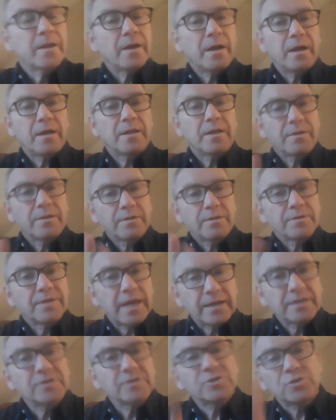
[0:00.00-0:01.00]
uh,
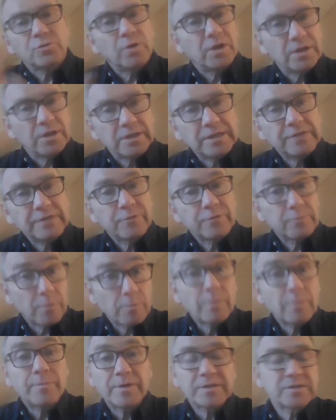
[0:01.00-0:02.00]
that issue I'll leave for the
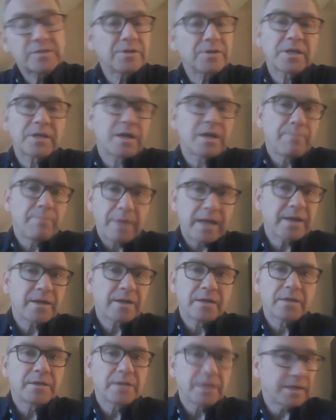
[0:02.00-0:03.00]
moment, but it's going to come
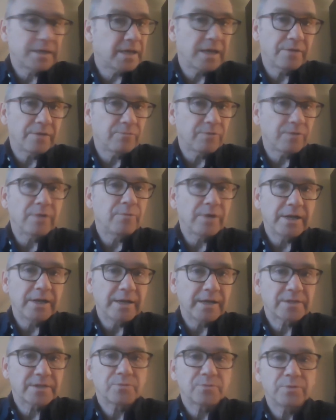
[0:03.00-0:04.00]
back again right away
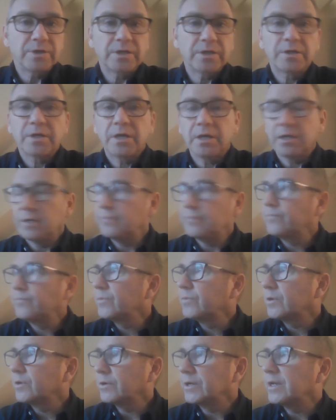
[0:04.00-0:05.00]
next week, uh,
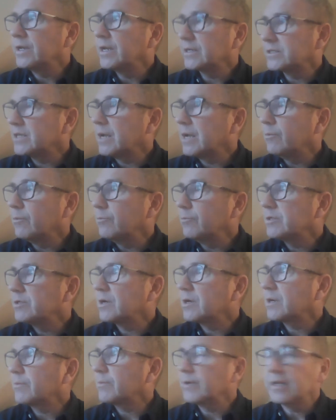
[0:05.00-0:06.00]
or next time when we
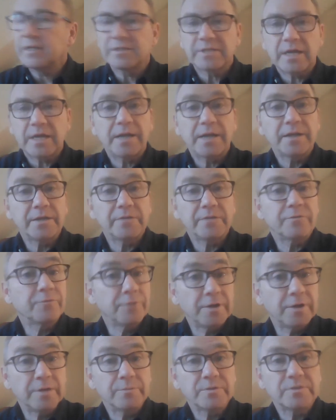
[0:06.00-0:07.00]
talk about anxiety and
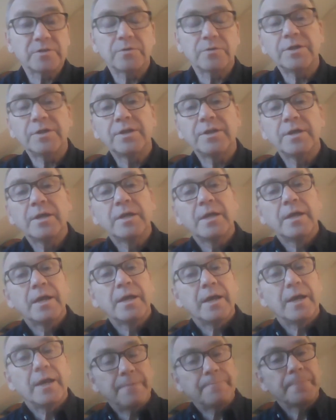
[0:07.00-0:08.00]
freedom and so on.
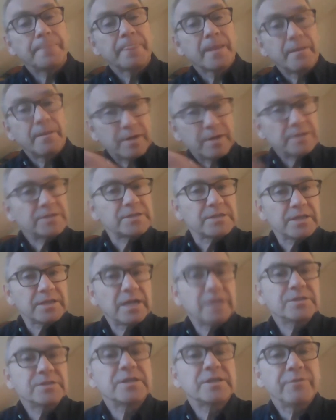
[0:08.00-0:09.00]
Um, but I'll just
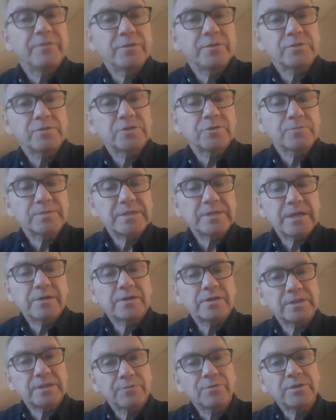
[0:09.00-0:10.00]
I just give you those terms now
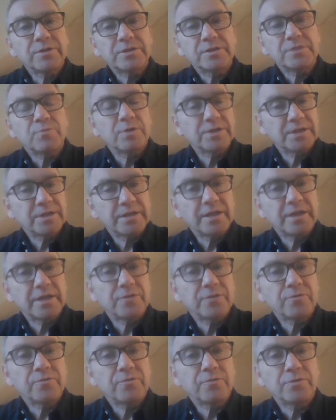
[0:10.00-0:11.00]
because I really just wanted to get
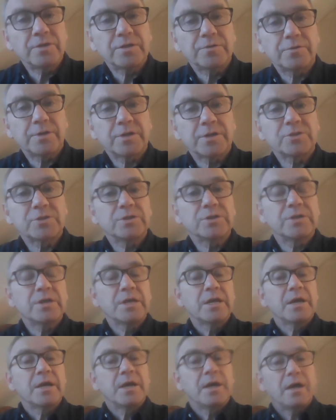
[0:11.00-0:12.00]
you through the introduction,
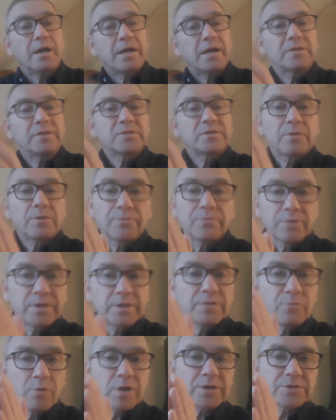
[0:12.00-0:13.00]
uh, and so I
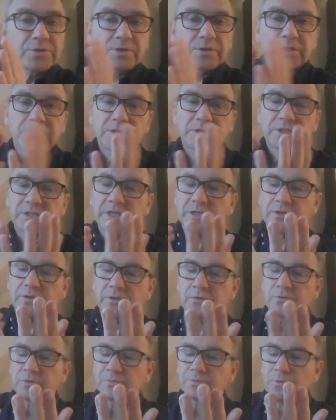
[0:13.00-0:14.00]
really want you to just get
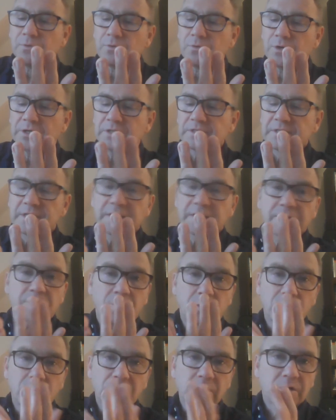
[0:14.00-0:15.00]
those points that
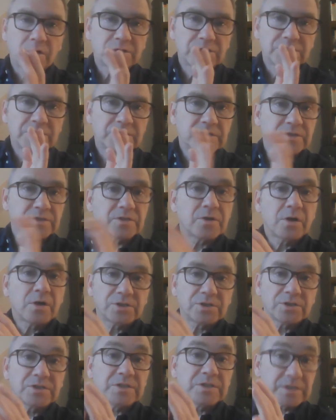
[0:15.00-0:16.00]
all consciousness is
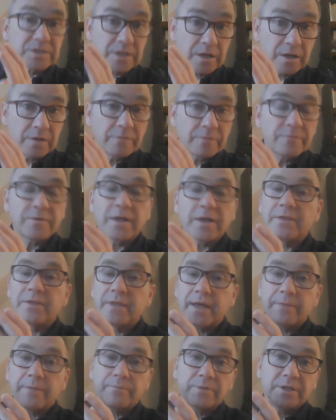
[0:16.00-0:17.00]
consciousness of,
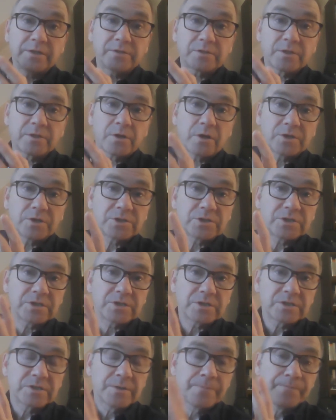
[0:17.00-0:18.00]
and that means
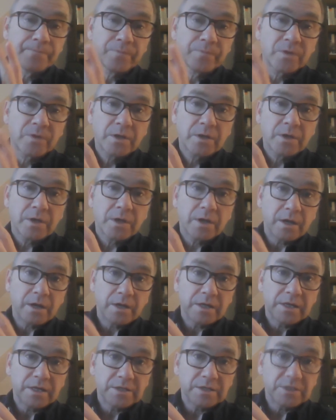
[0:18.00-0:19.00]
consciousness
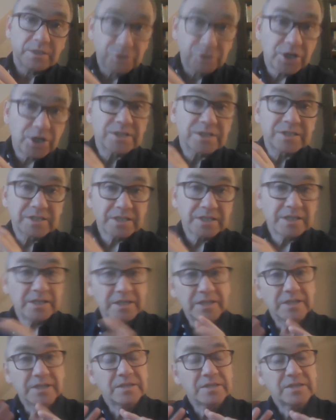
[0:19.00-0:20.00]
uh, just
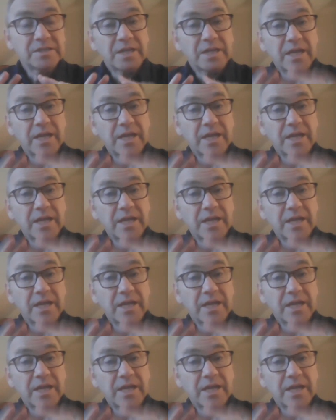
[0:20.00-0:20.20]
is